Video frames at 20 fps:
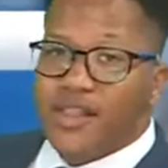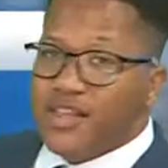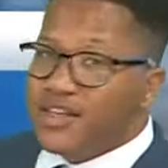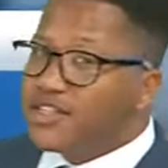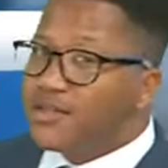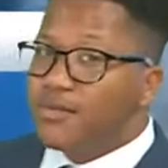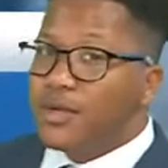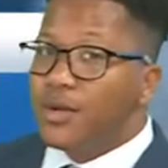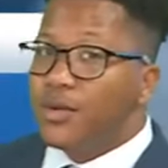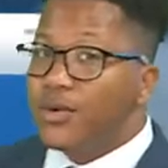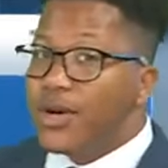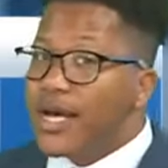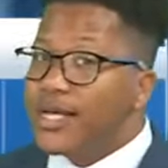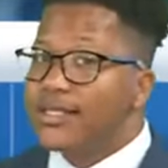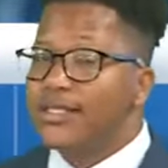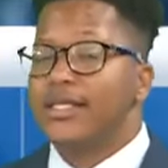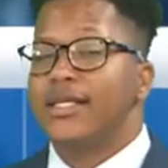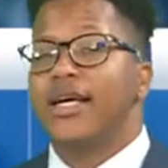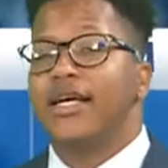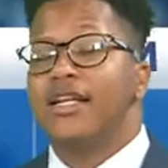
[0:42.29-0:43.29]
That doesn't mean we're
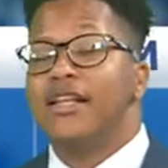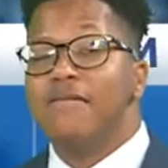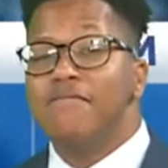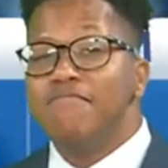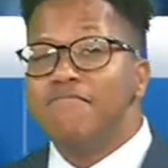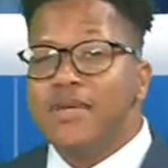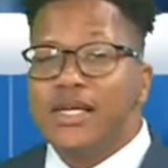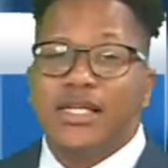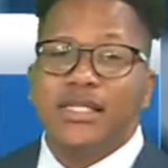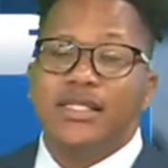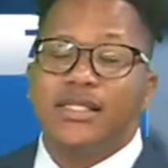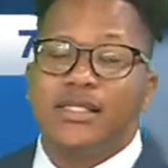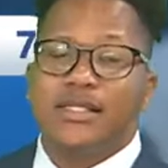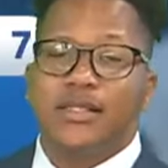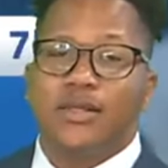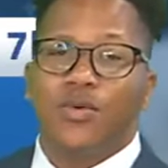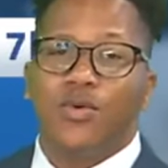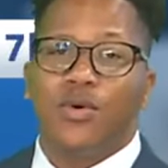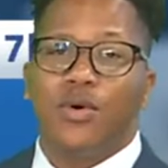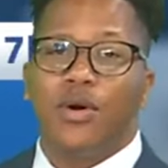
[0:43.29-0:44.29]
not seeing any
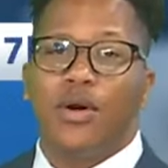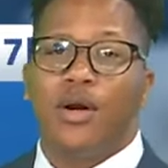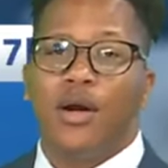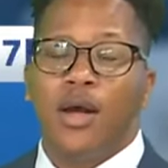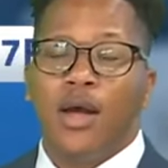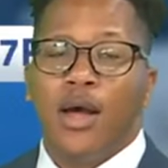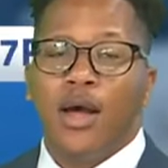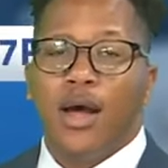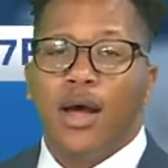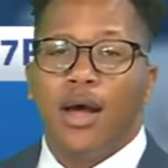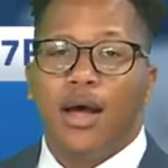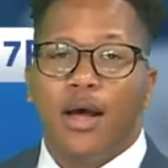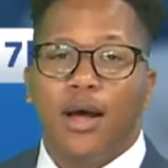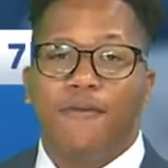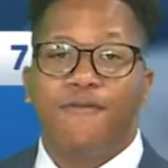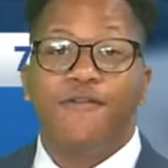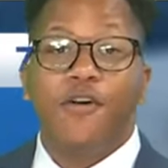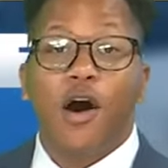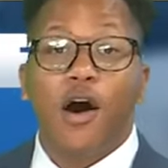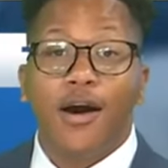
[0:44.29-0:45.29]
mist or
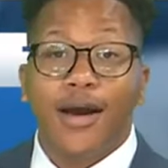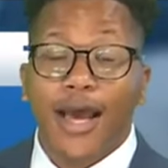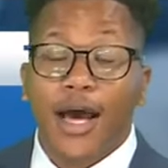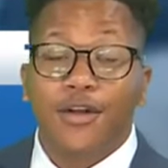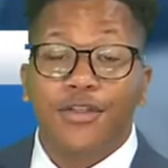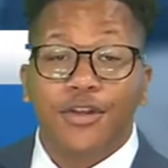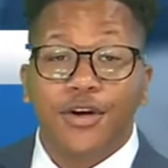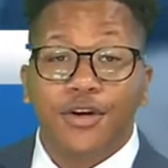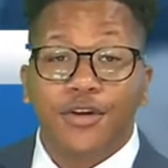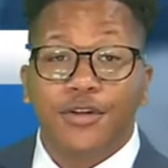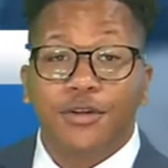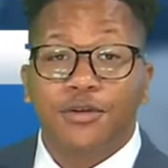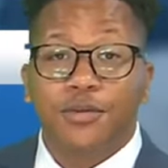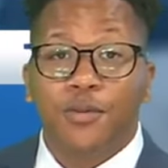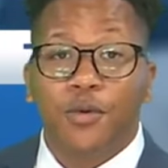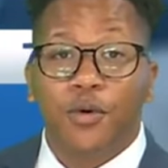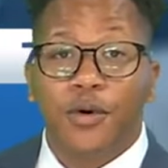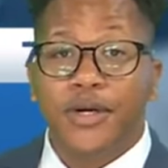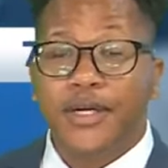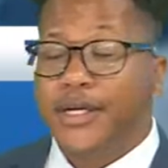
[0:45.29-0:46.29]
um, fog out there
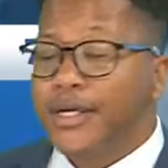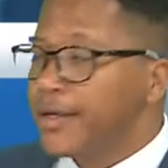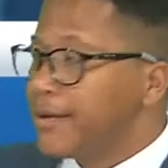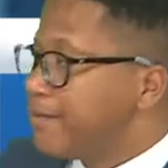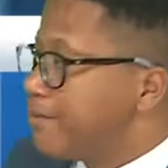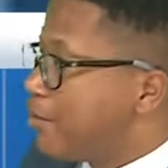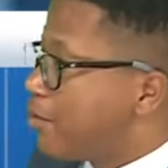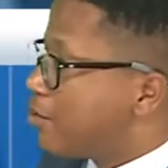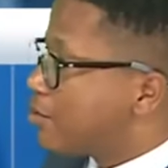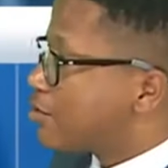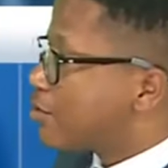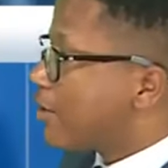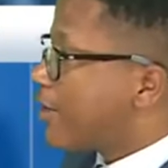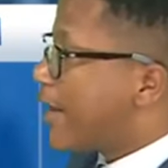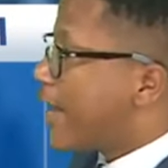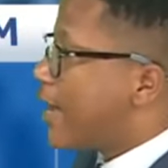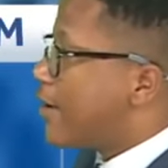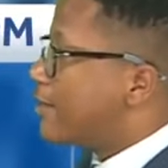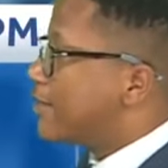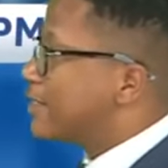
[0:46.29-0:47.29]
this morning, but we'll
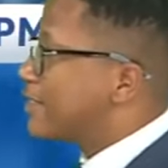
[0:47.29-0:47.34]
start out